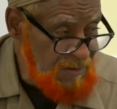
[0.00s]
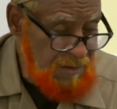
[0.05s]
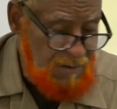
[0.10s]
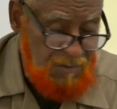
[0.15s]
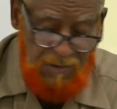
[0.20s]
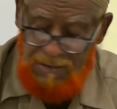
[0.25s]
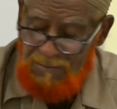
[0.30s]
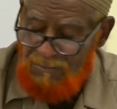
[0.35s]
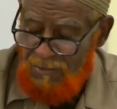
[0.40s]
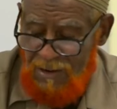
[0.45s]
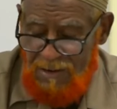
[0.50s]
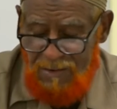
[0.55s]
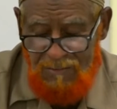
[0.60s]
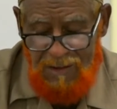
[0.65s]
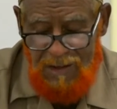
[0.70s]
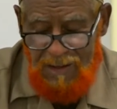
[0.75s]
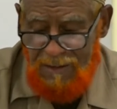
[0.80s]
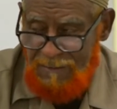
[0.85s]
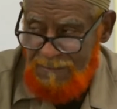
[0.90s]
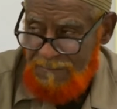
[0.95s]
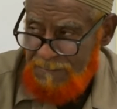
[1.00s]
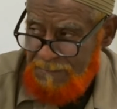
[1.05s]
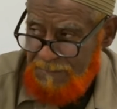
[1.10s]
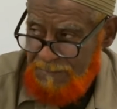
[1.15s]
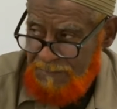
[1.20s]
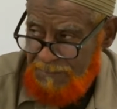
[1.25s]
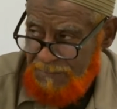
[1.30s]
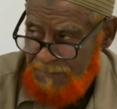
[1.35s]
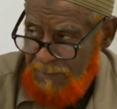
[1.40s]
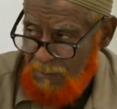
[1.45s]
Great right.
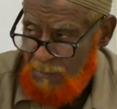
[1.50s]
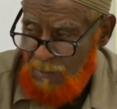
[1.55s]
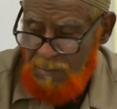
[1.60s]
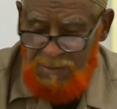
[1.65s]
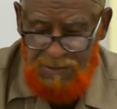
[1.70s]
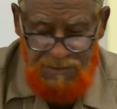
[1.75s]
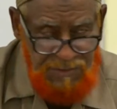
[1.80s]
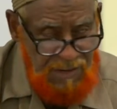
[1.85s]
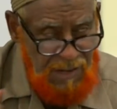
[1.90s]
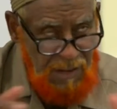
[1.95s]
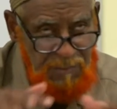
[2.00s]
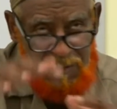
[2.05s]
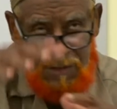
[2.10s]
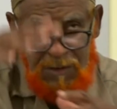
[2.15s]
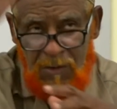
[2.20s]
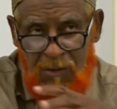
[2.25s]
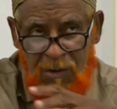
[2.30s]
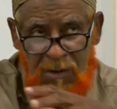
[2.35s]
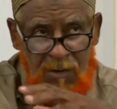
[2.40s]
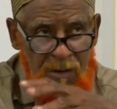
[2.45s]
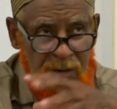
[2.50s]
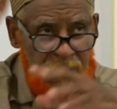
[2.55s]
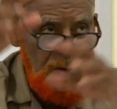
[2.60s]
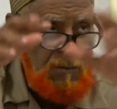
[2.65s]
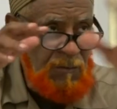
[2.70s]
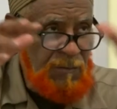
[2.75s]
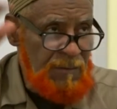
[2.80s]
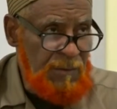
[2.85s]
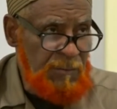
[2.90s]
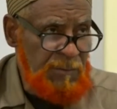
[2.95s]
Women should not be going all
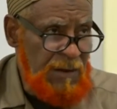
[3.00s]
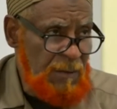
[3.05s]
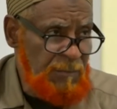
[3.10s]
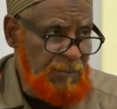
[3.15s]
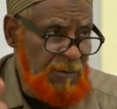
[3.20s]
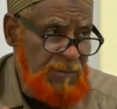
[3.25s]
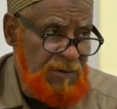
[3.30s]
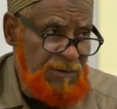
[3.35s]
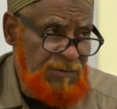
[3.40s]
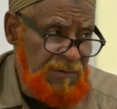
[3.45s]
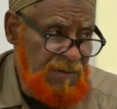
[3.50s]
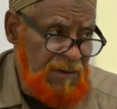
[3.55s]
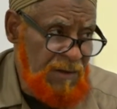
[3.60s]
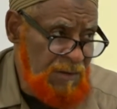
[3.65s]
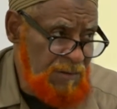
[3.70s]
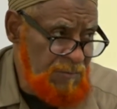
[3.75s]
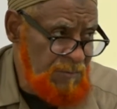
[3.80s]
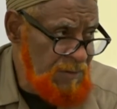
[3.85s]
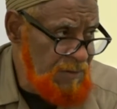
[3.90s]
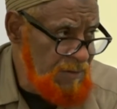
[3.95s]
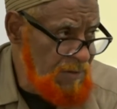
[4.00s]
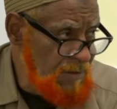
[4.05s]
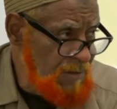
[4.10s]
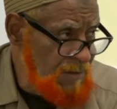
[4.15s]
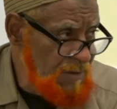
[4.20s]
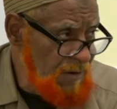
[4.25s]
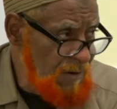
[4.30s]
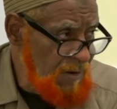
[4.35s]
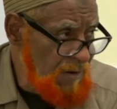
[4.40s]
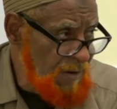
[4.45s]
over without permission to husband.
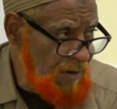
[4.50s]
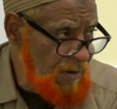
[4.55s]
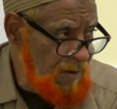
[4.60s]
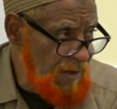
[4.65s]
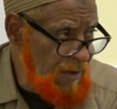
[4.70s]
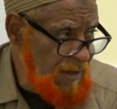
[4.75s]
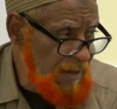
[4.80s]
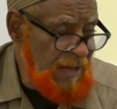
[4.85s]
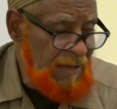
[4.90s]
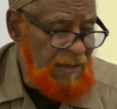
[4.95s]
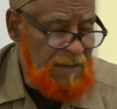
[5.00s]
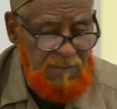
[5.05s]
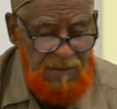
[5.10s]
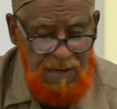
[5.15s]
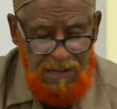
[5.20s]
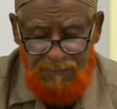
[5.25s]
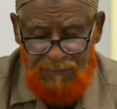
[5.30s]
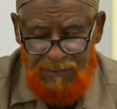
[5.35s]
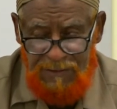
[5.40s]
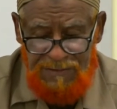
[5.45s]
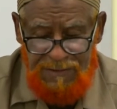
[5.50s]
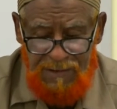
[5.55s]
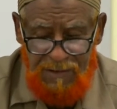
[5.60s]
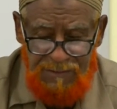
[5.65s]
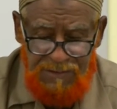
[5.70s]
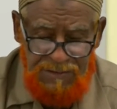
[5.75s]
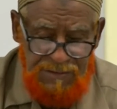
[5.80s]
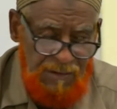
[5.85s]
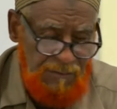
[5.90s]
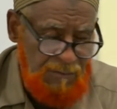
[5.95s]
All right? And that can manifest
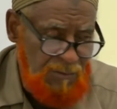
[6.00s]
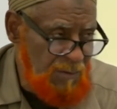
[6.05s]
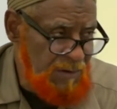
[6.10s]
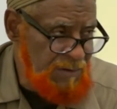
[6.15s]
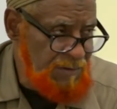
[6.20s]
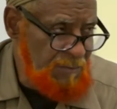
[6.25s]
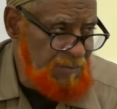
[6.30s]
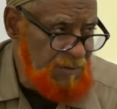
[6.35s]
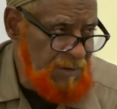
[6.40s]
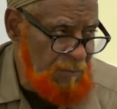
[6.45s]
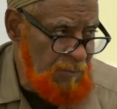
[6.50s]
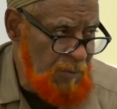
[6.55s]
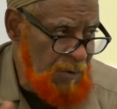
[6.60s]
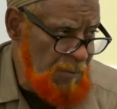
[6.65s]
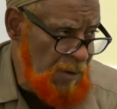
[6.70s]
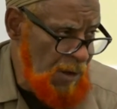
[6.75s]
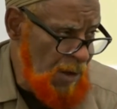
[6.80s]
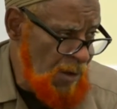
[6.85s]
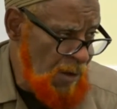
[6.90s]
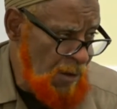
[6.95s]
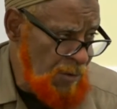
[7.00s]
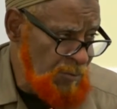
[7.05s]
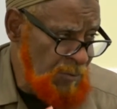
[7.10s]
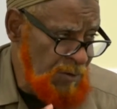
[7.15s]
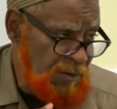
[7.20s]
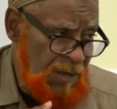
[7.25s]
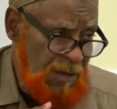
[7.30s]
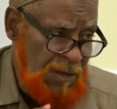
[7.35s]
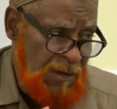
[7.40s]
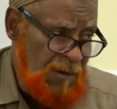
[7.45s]
itself in several ways. Sometimes a
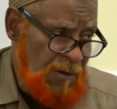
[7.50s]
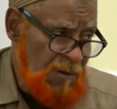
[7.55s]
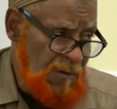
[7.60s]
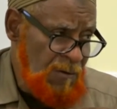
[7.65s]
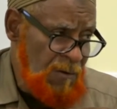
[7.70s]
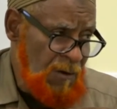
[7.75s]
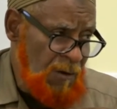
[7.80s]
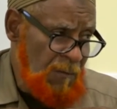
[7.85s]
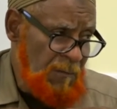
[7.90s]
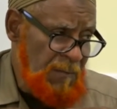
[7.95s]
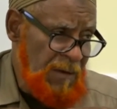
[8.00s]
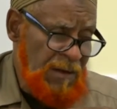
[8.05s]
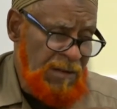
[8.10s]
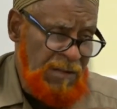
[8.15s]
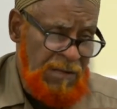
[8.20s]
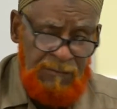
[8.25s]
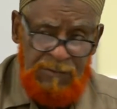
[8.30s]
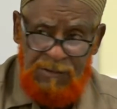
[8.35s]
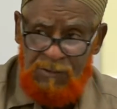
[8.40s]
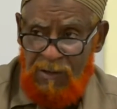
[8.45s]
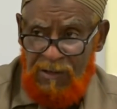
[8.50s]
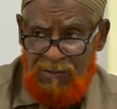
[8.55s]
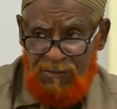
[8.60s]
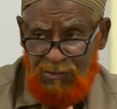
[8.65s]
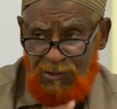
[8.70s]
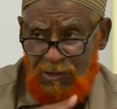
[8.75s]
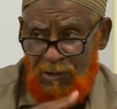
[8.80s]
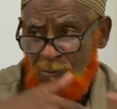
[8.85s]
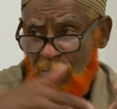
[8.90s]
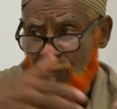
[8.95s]
husband, you know, a man give his wife
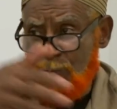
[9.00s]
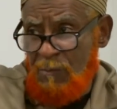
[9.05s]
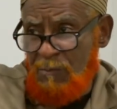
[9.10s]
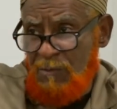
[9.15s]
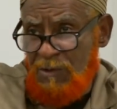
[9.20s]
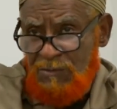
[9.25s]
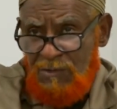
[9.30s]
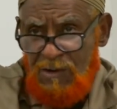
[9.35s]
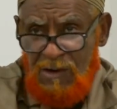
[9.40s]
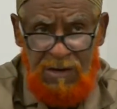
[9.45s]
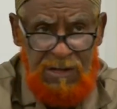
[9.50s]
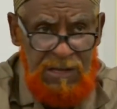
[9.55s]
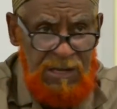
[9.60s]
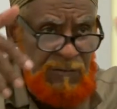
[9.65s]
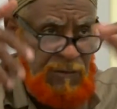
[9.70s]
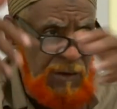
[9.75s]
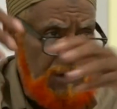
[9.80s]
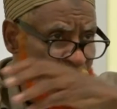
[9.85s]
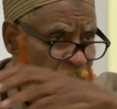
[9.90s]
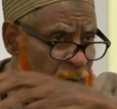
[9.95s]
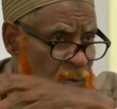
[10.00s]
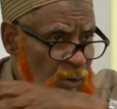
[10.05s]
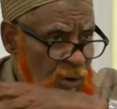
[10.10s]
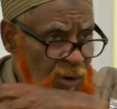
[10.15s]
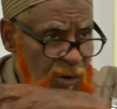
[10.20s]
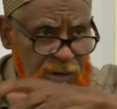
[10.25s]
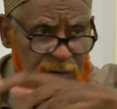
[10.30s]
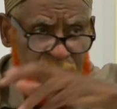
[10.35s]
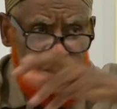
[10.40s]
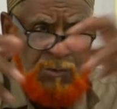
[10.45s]
general permission to leave and go
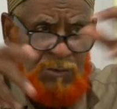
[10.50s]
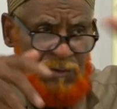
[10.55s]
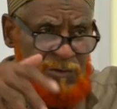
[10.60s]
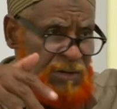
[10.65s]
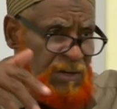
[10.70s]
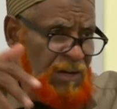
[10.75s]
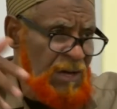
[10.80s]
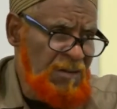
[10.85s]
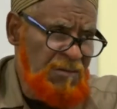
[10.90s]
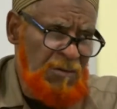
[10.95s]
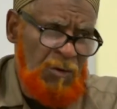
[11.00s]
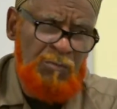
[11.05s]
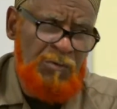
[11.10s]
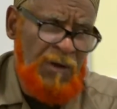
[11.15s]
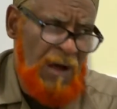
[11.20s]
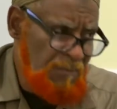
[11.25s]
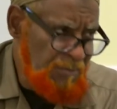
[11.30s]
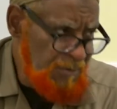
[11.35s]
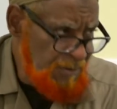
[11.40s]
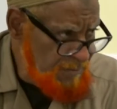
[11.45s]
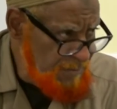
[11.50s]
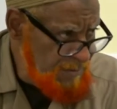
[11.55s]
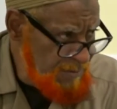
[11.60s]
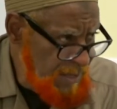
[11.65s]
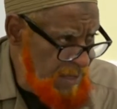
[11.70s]
work and do what she got. No problem.